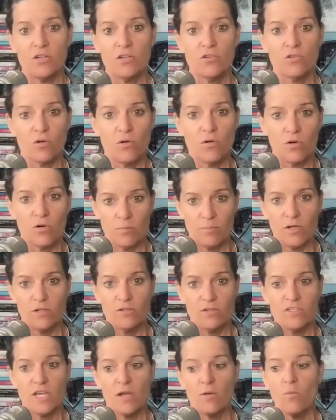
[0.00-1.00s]
your
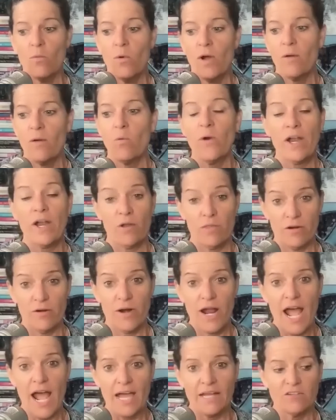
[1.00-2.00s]
hormones and what where
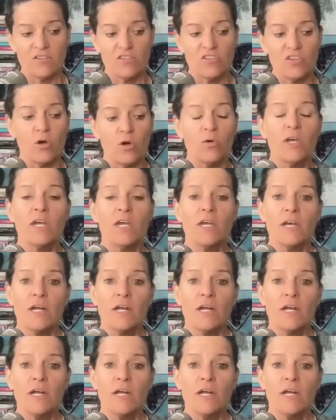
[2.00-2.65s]
they're at so